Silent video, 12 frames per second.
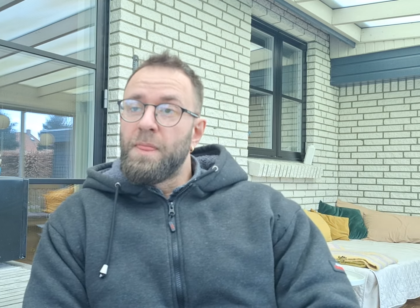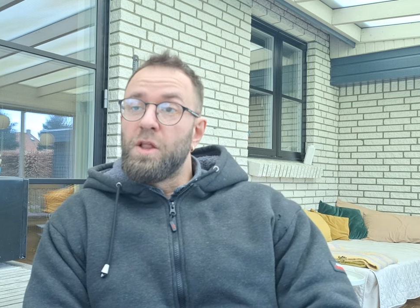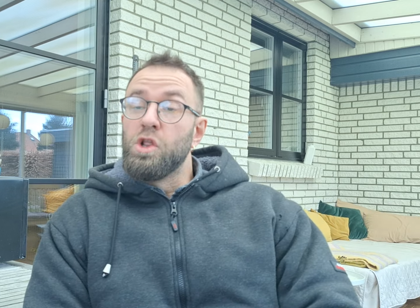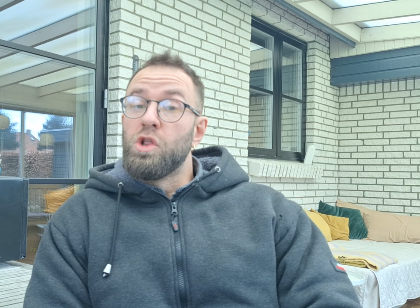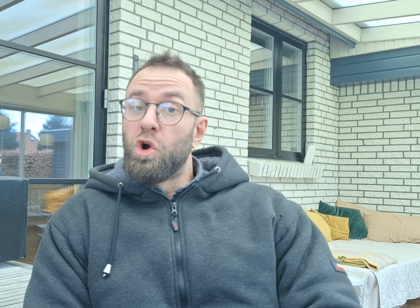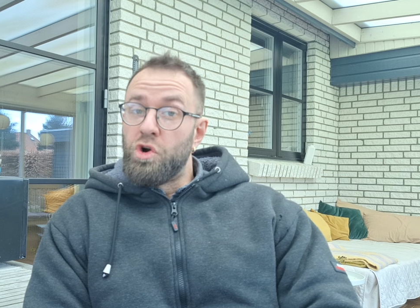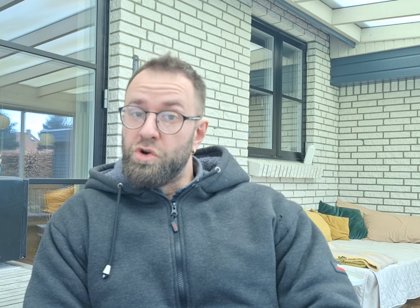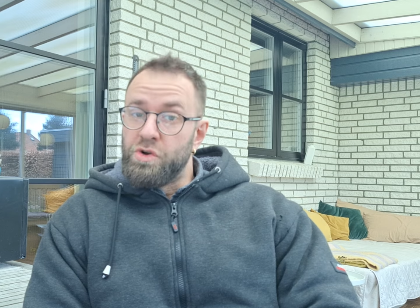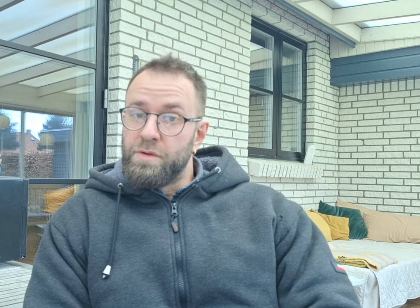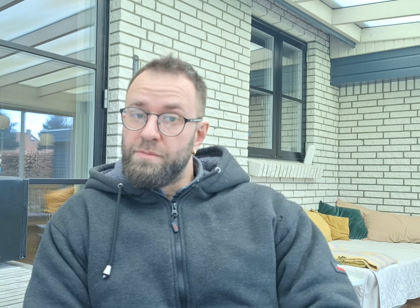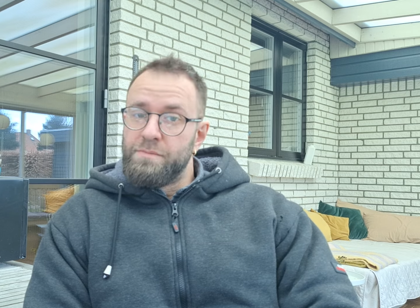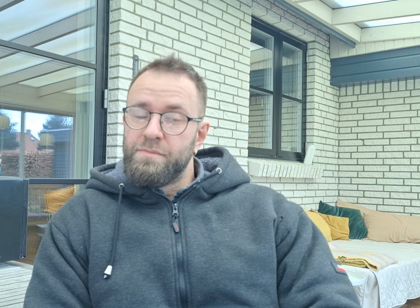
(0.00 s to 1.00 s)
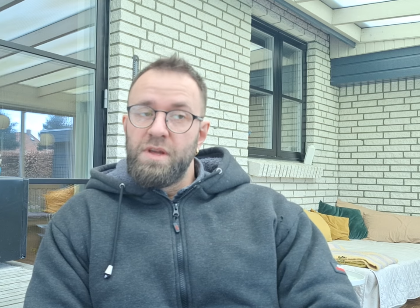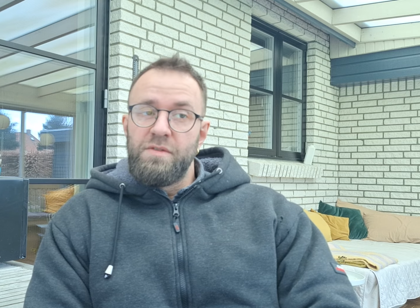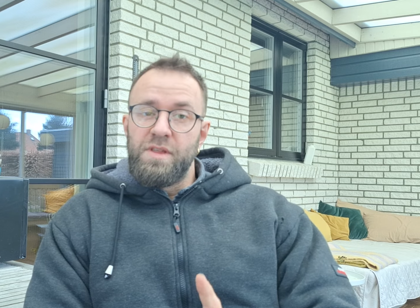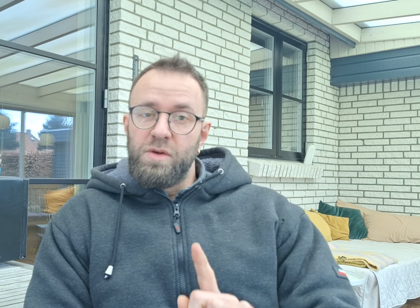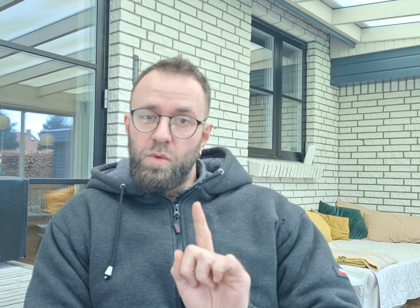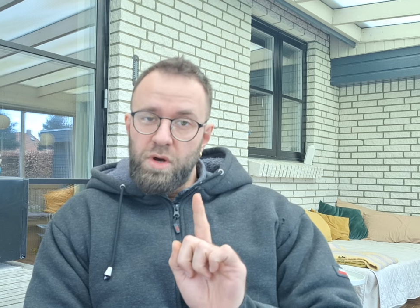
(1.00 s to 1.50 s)
learn if
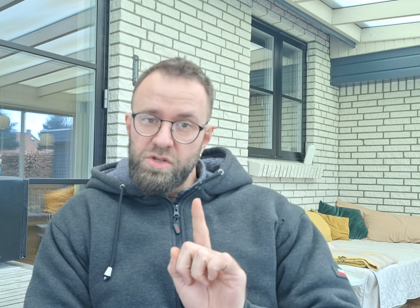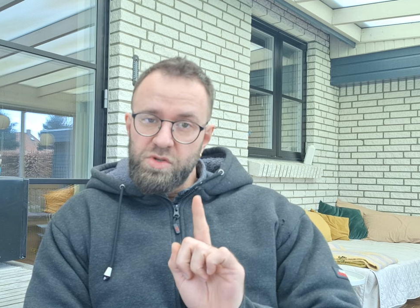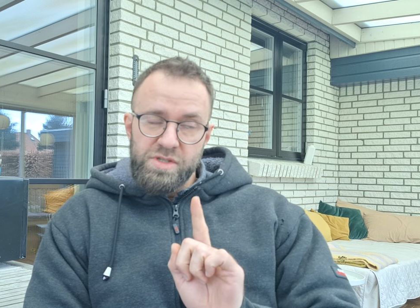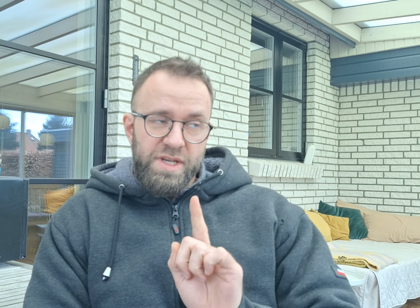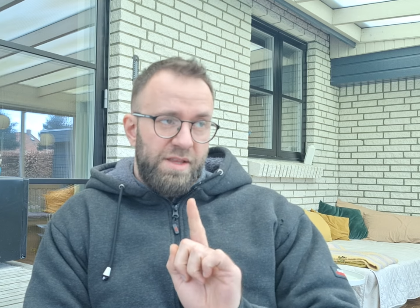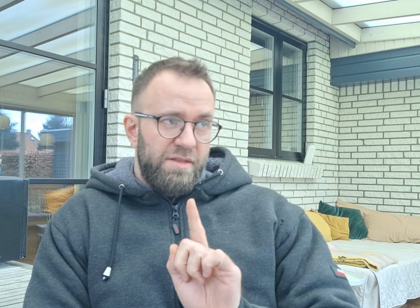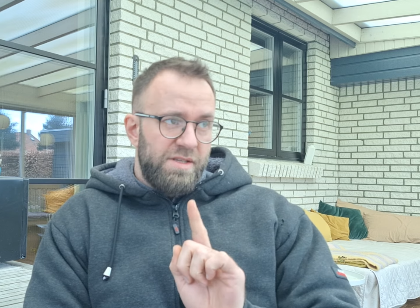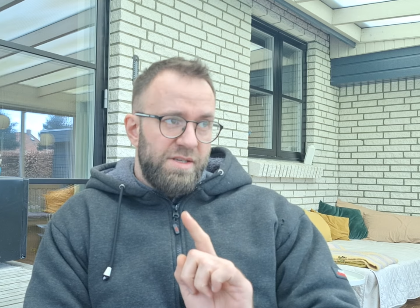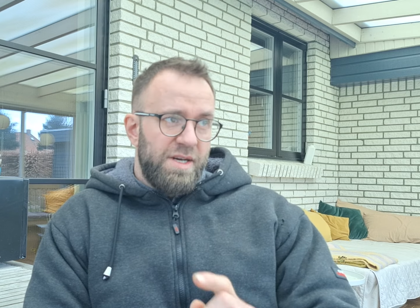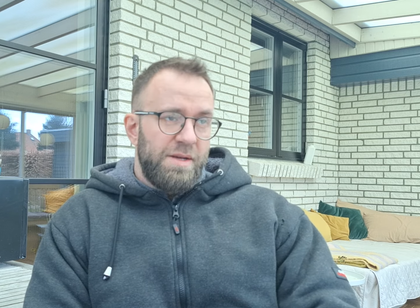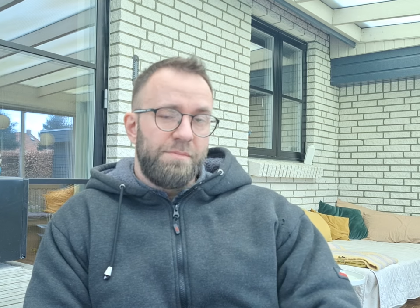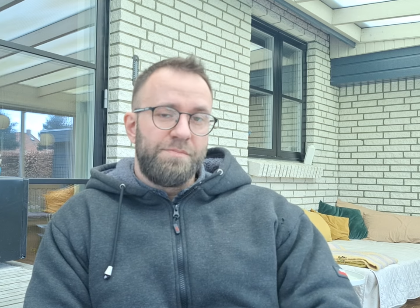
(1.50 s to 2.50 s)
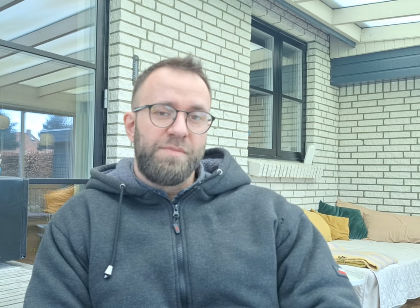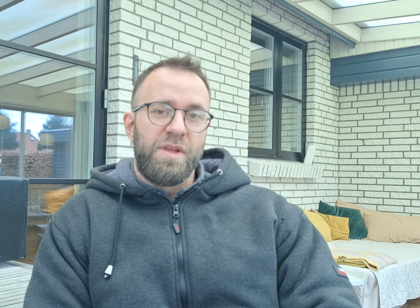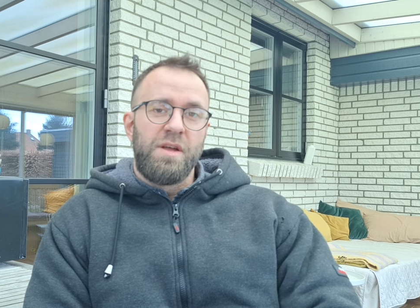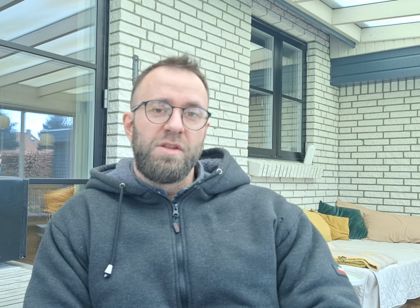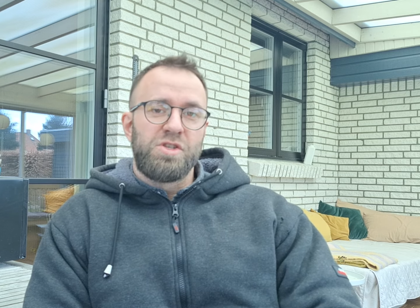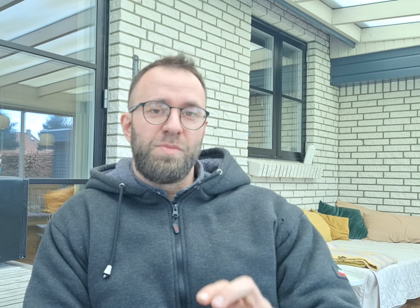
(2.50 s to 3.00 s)
they want to take the time
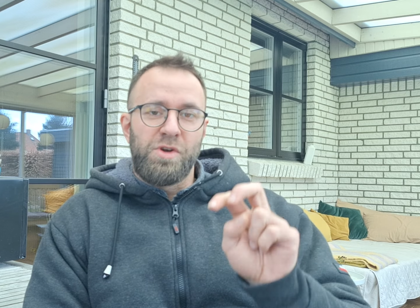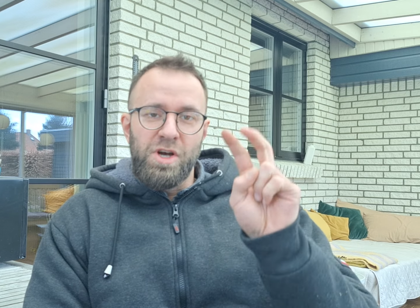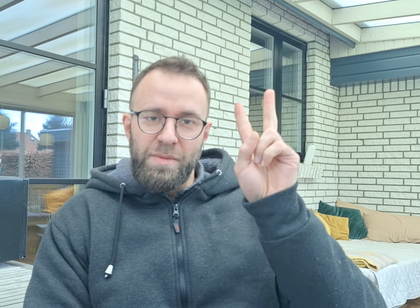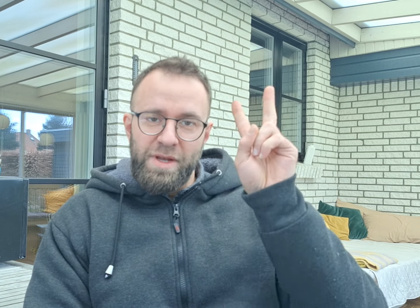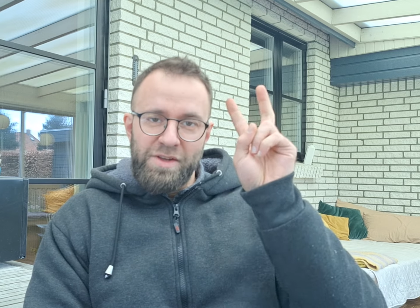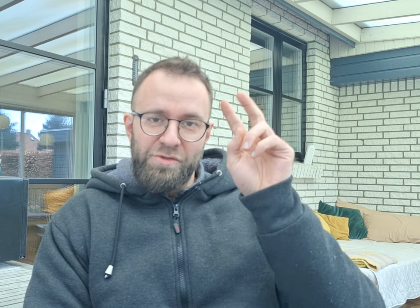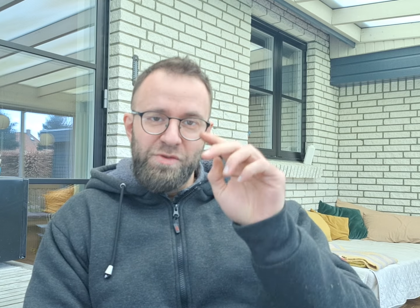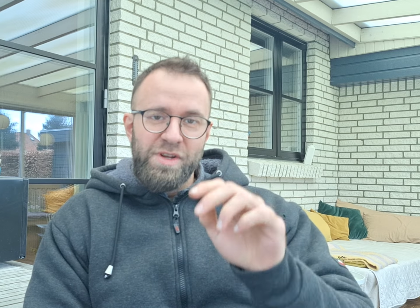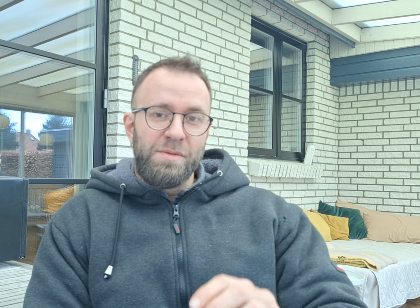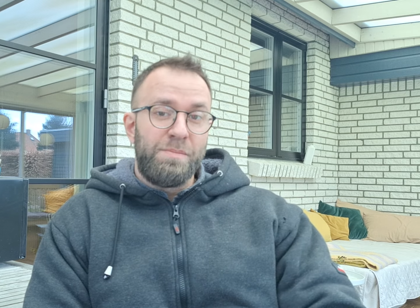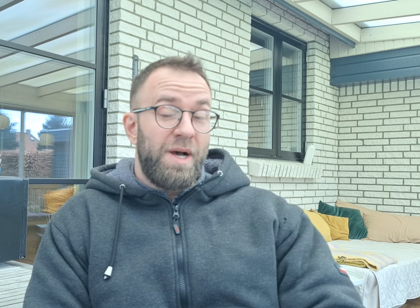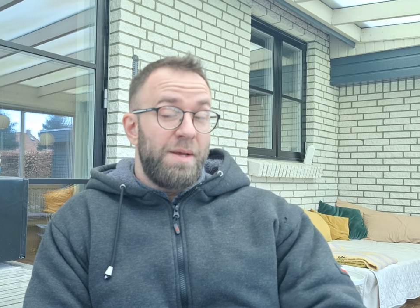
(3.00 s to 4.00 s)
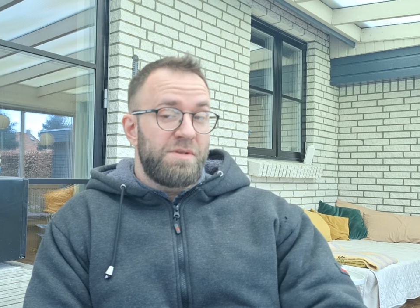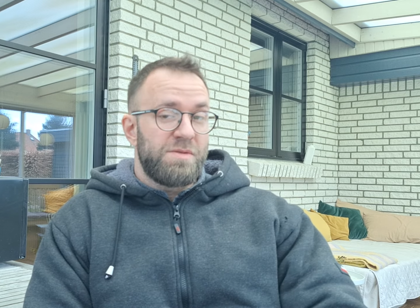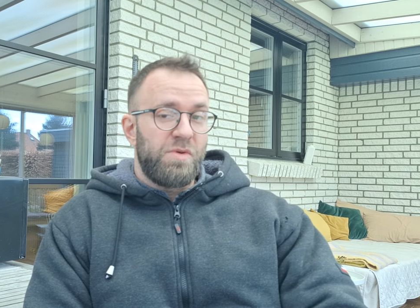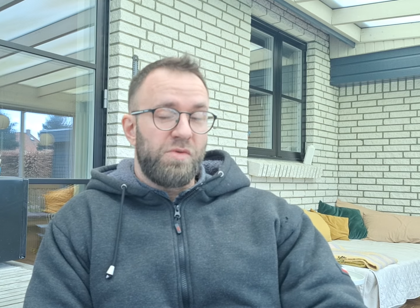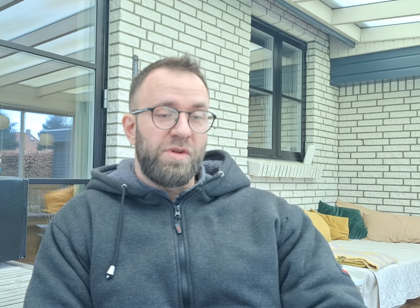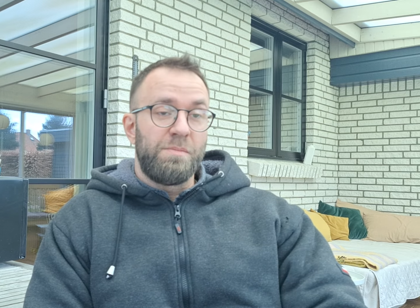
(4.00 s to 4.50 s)
to become a real pipe
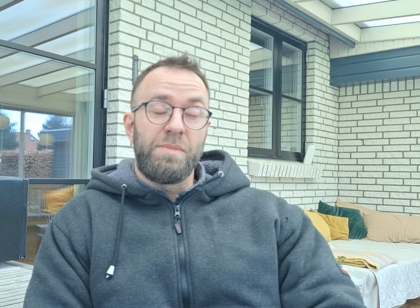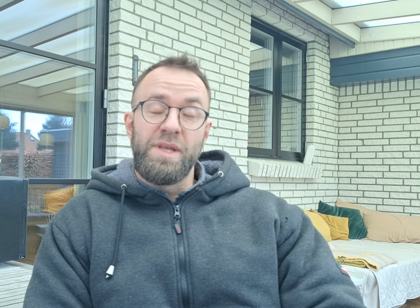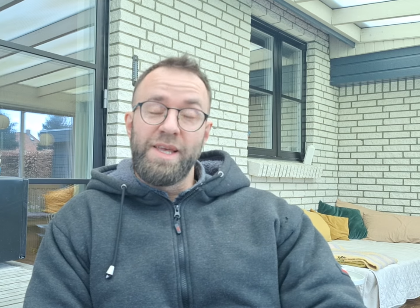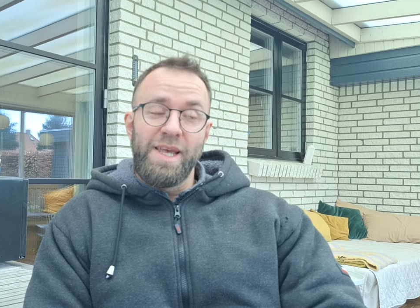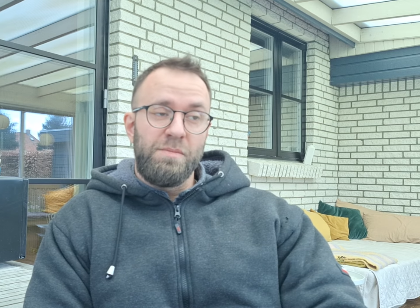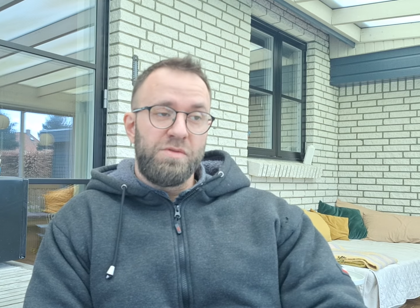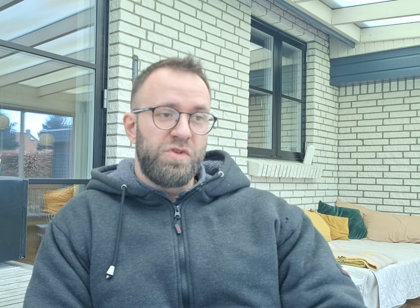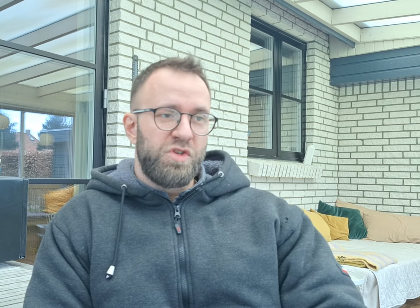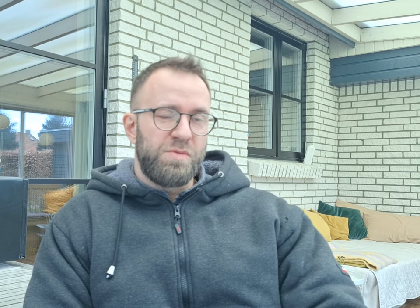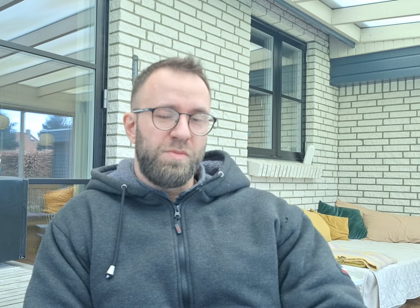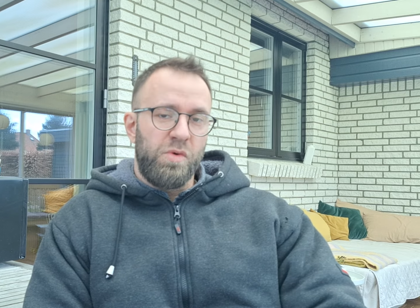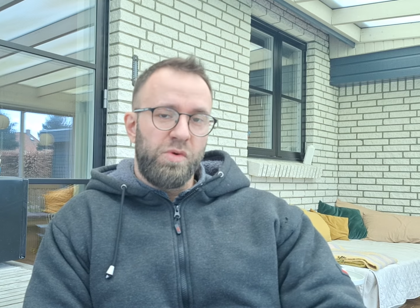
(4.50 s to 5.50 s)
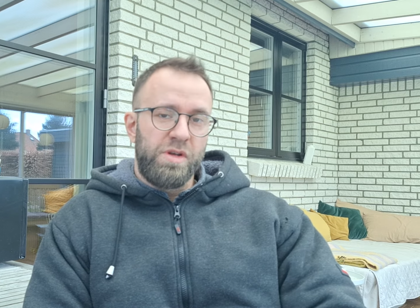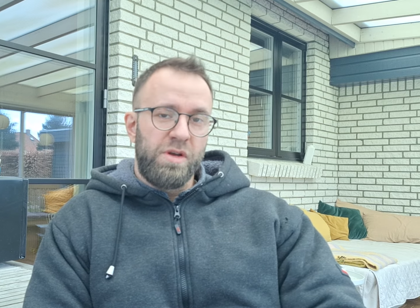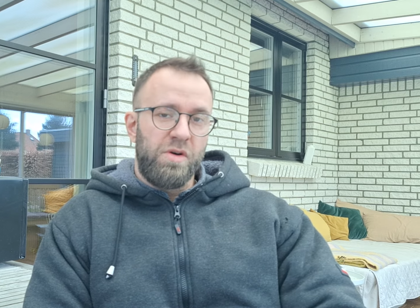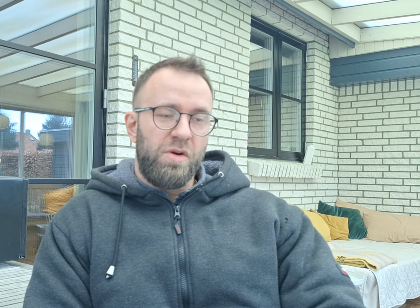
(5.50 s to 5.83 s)
smoker, being able to smoke